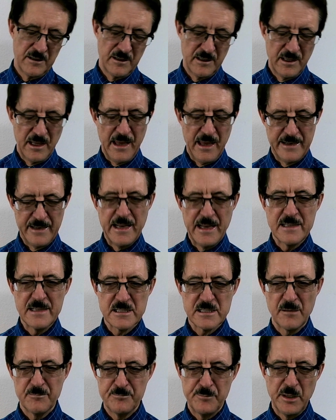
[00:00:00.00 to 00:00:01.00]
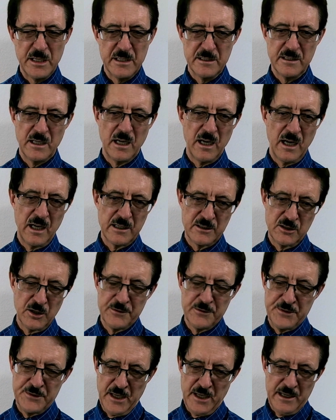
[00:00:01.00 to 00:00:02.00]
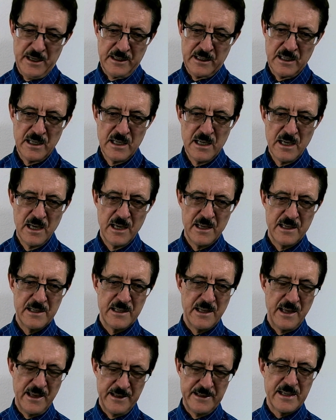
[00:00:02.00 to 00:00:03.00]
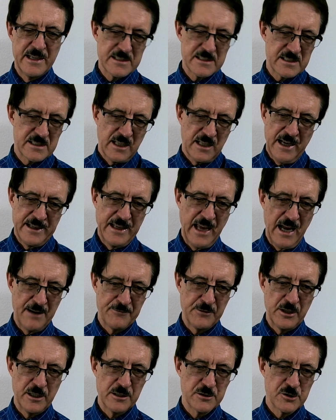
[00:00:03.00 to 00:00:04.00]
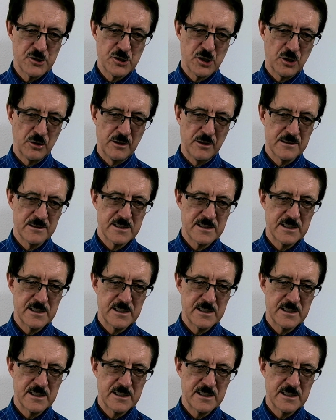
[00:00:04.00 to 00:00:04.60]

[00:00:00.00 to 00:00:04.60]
it ends up being a good thing. It is like having insurance